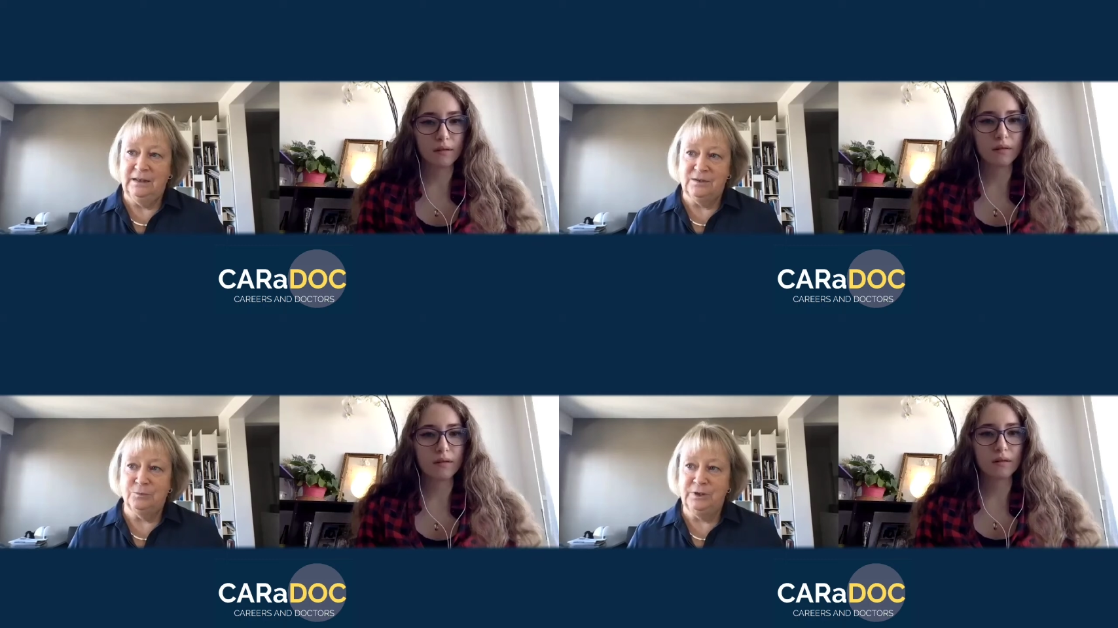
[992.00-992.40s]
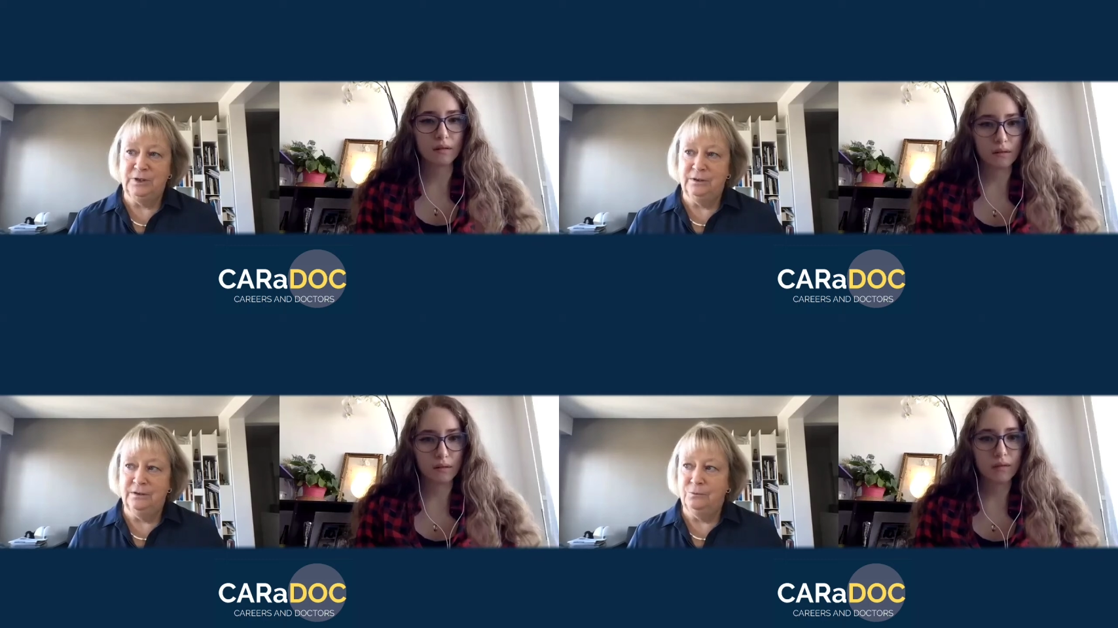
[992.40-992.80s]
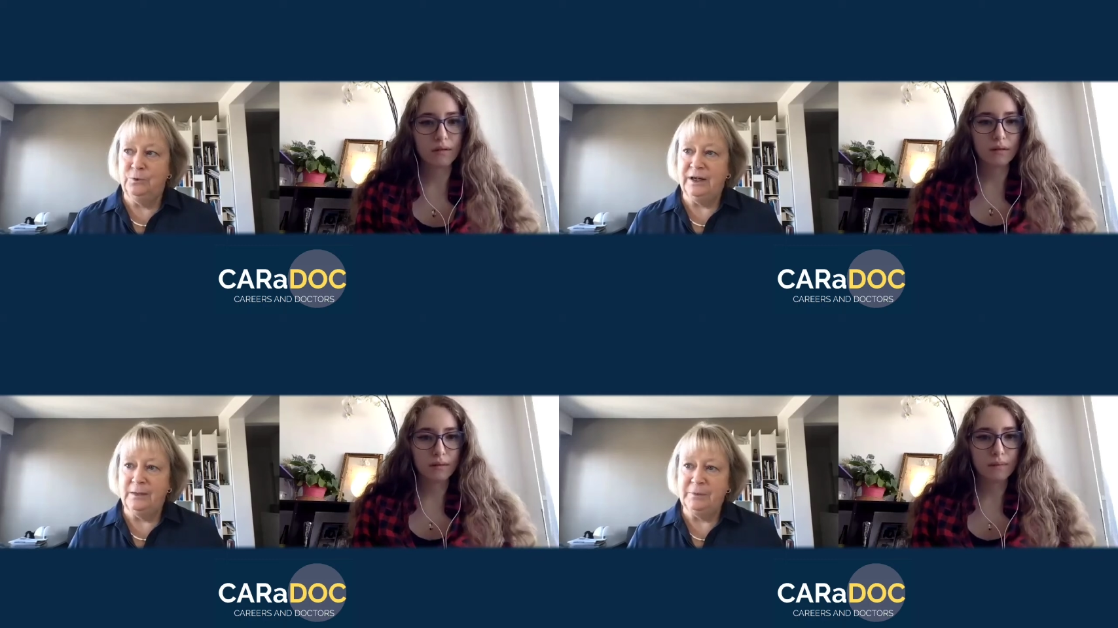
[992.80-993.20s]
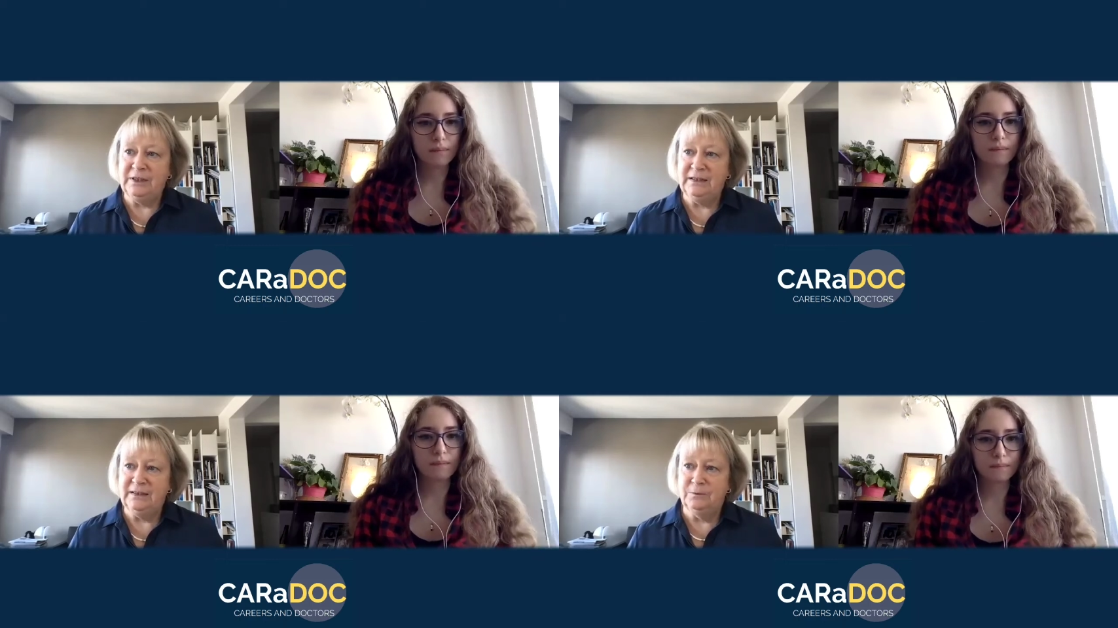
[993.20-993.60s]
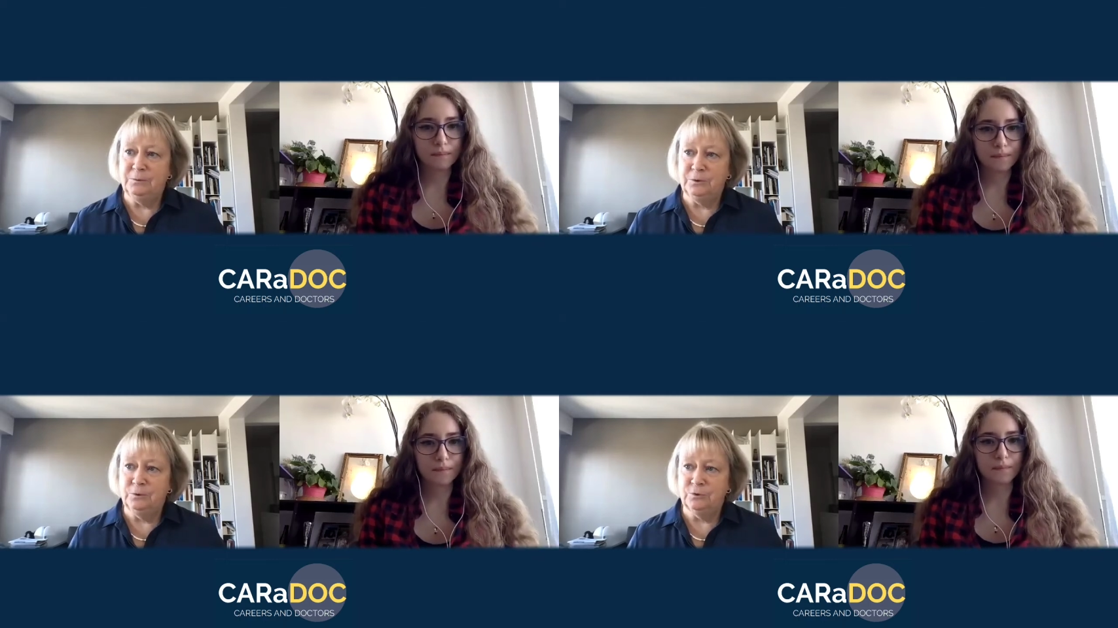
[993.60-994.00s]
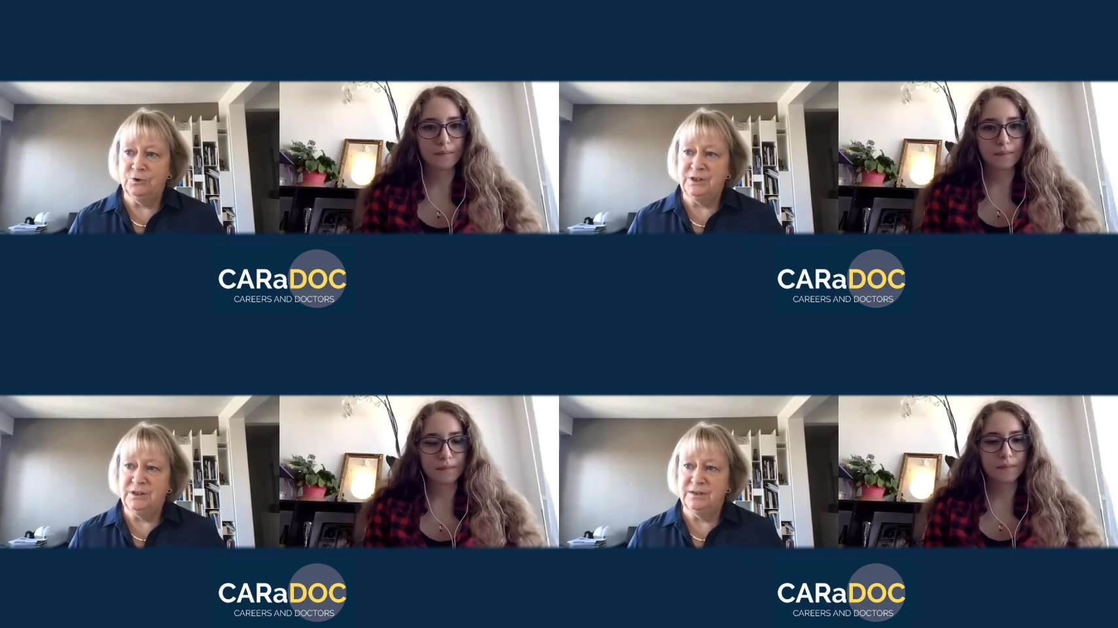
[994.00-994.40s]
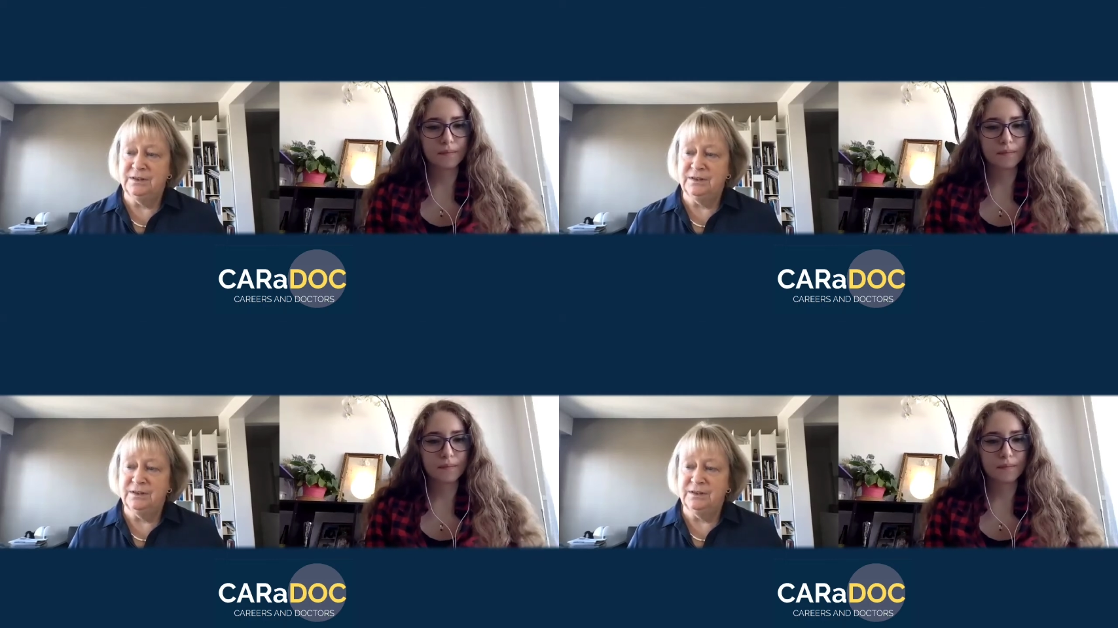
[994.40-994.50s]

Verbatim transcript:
Speaker 1: Yes, we uh, we update our courses.